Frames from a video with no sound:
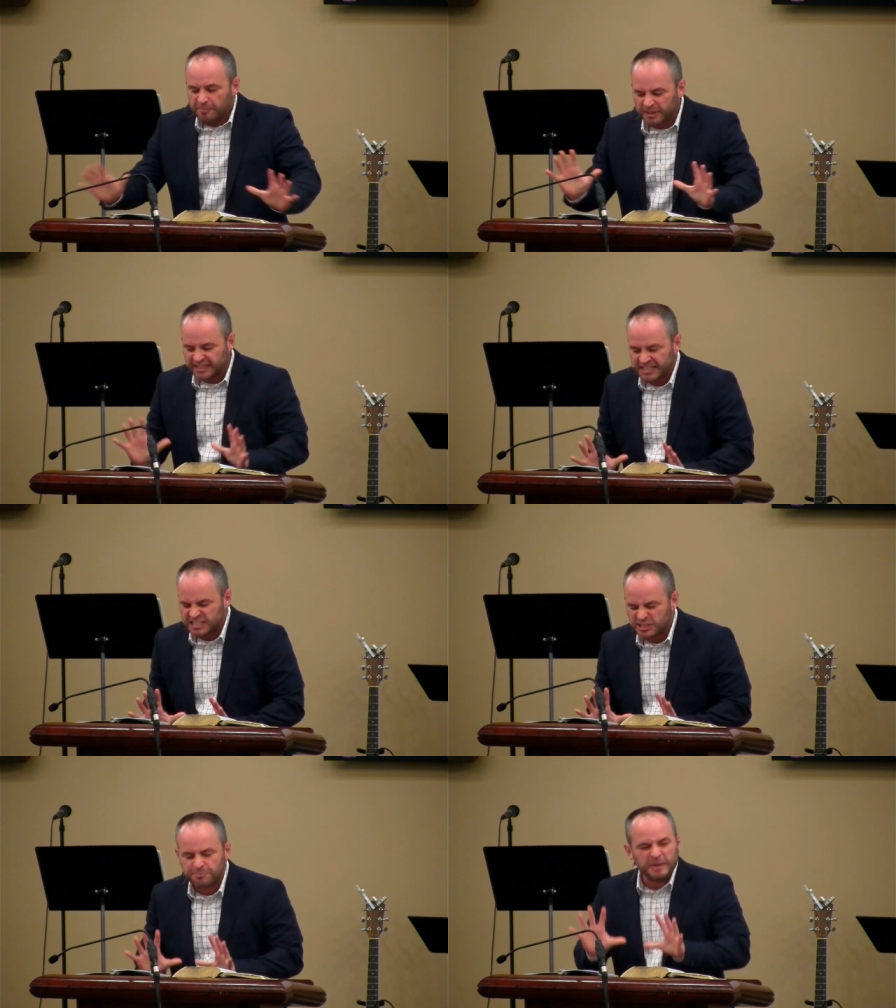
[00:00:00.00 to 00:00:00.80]
but they
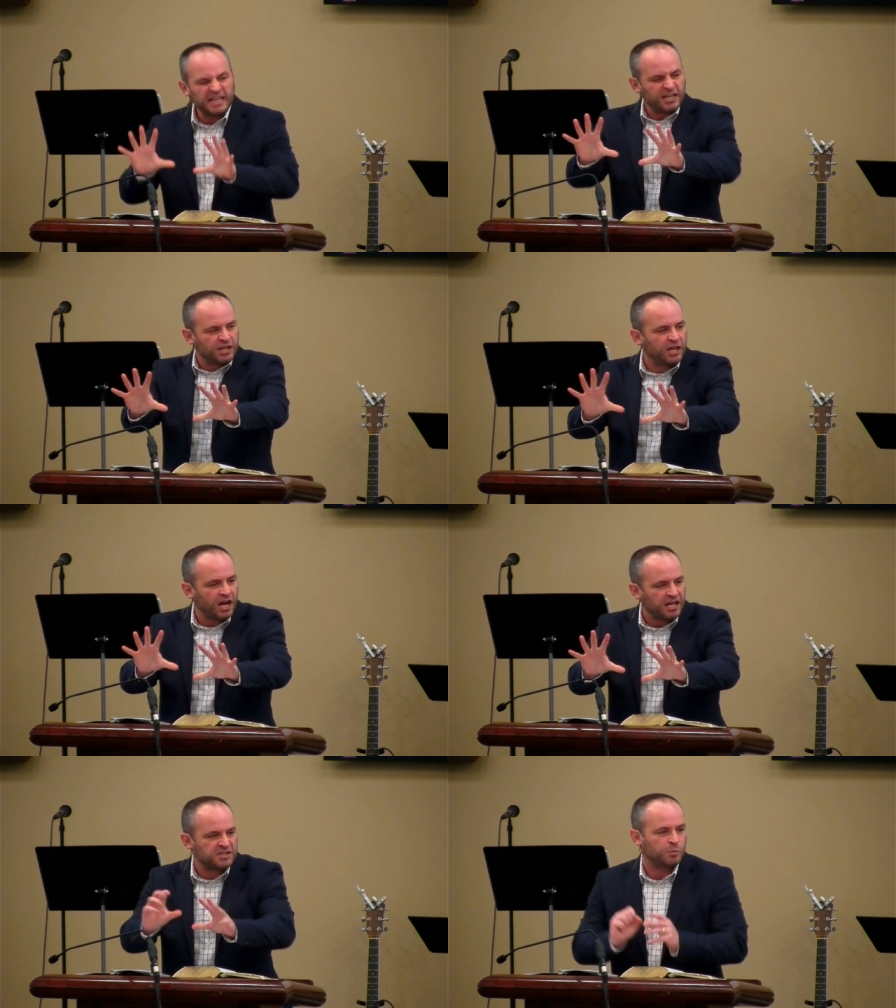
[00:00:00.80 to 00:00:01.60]
speak
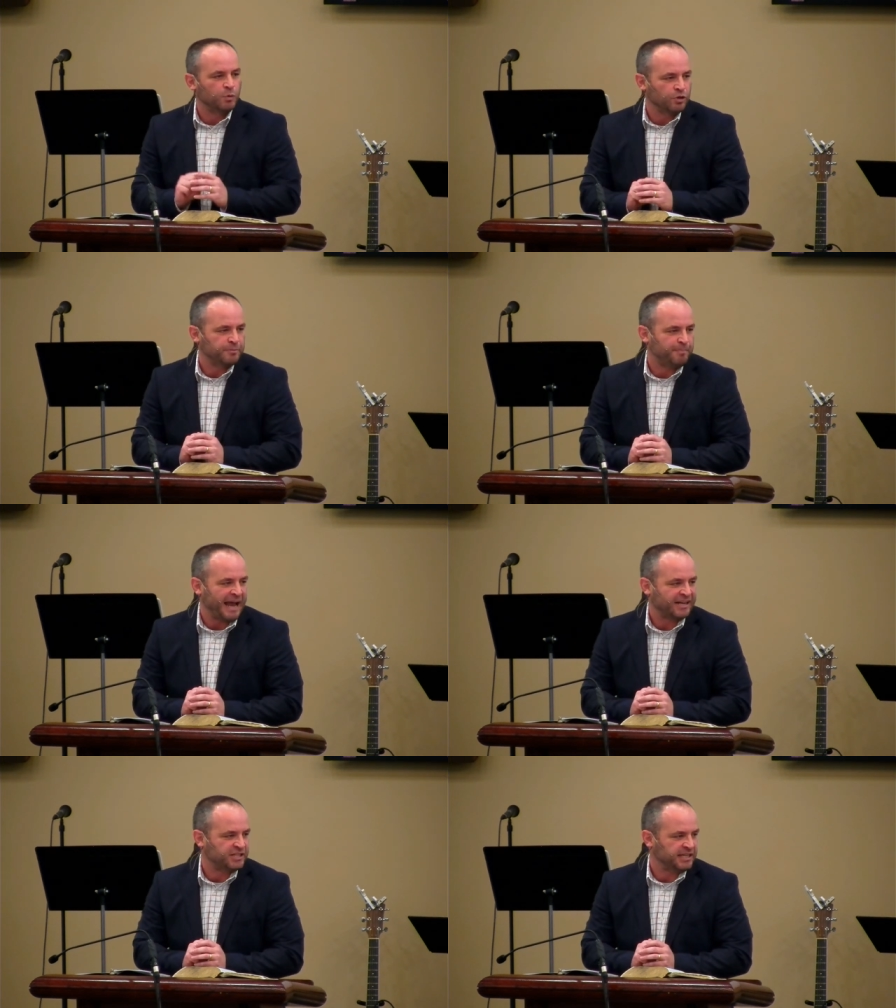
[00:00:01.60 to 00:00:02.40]
God's word
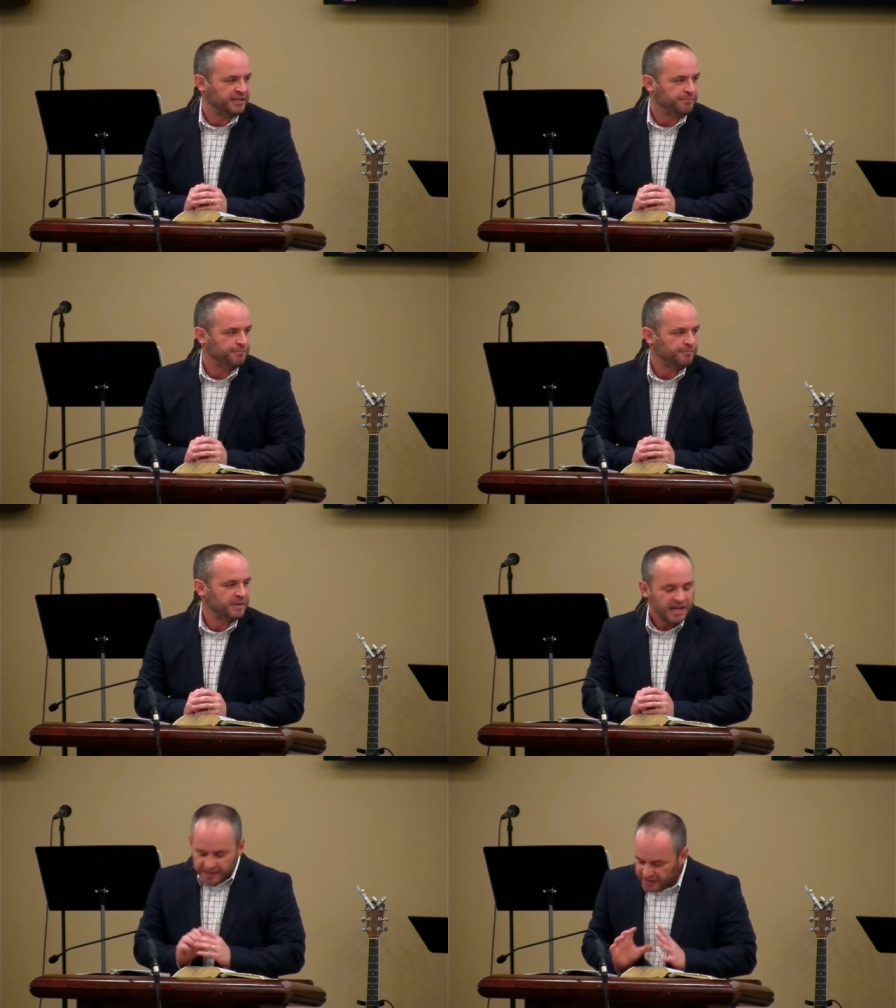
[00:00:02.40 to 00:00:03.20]
back to him,
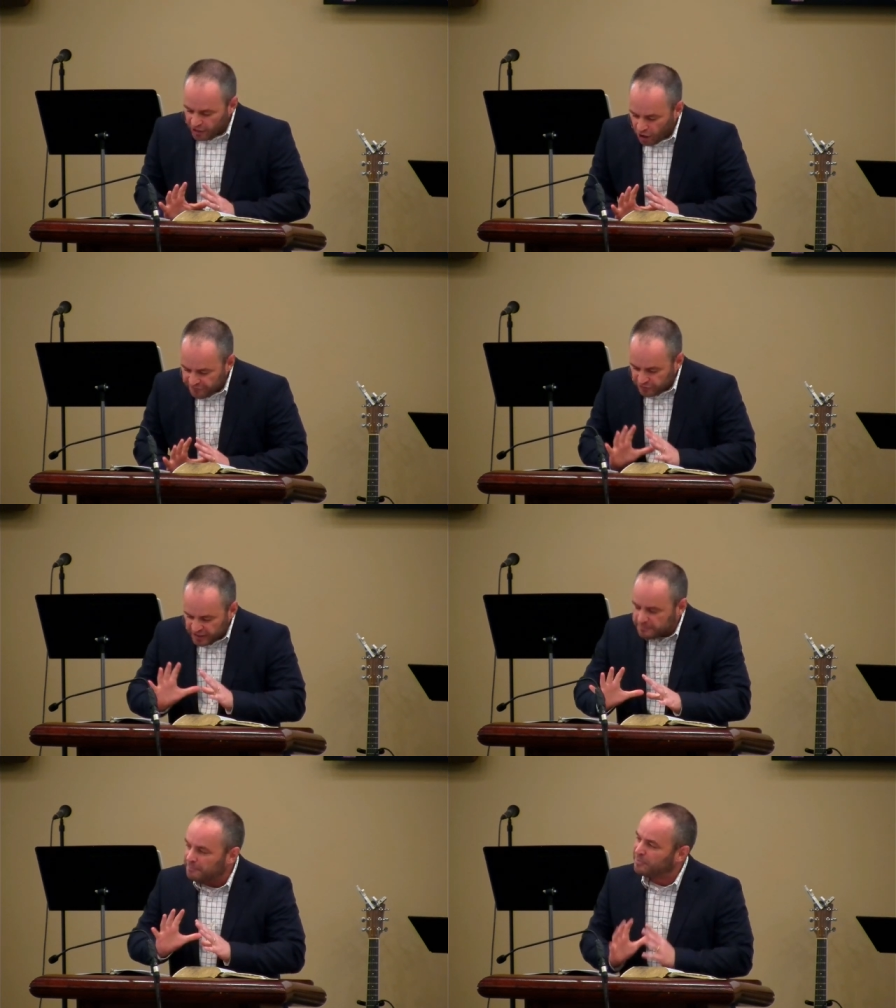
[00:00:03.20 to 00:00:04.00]
and they offer
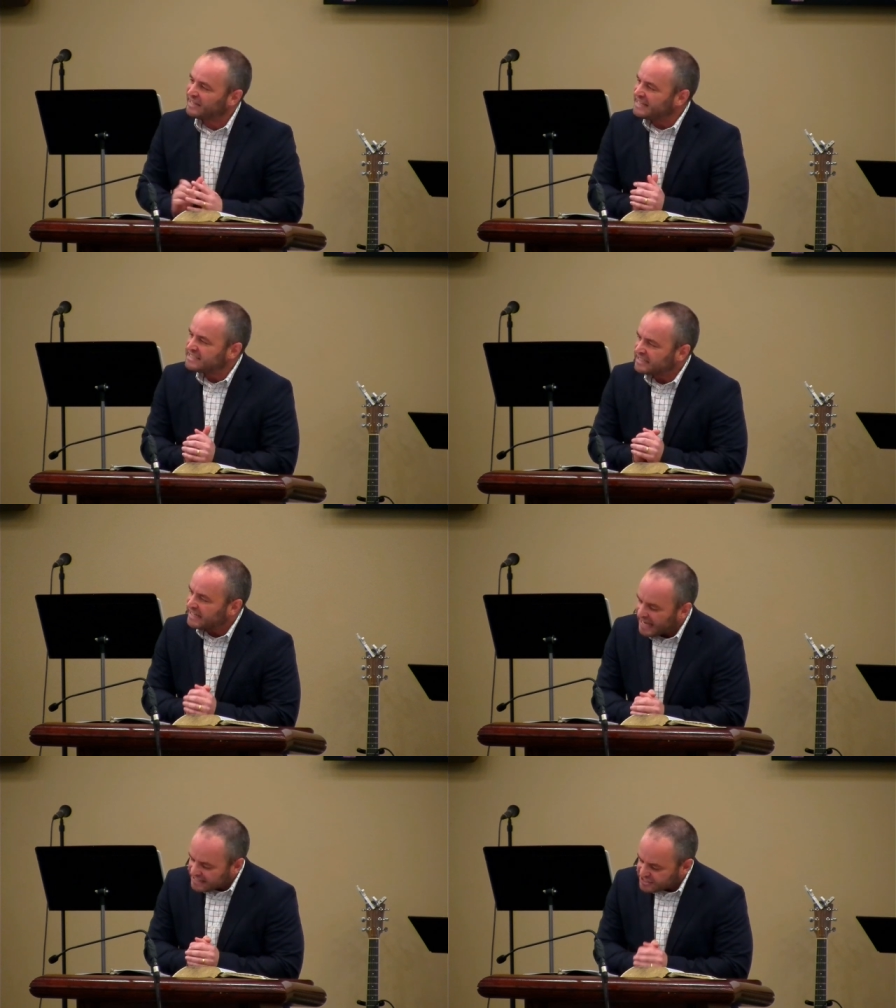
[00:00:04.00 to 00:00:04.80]
him a
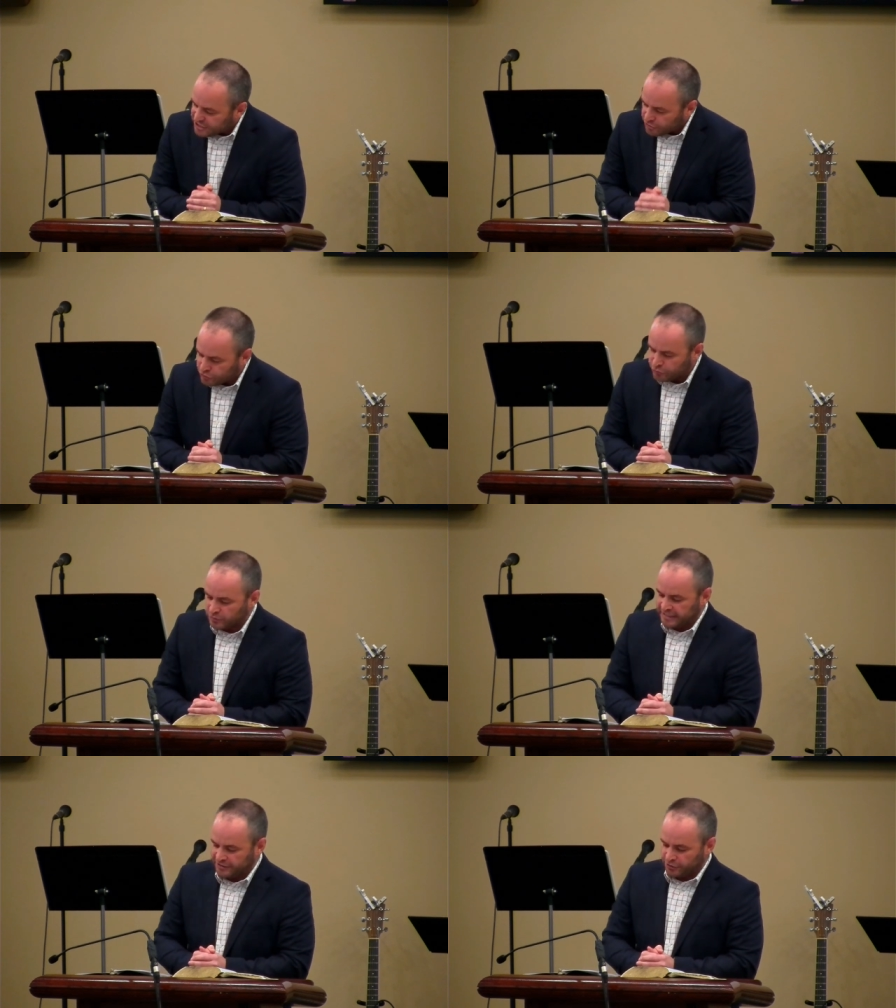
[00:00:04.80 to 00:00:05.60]
blessing as their new
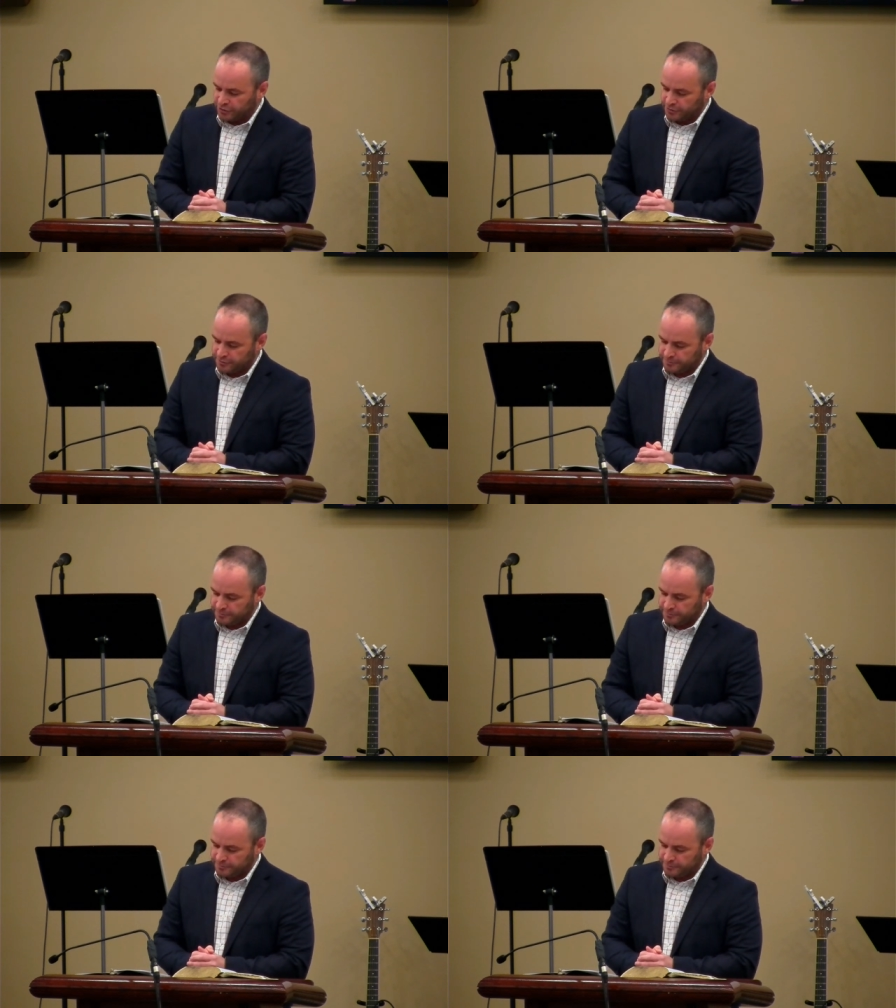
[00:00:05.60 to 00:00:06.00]
leader.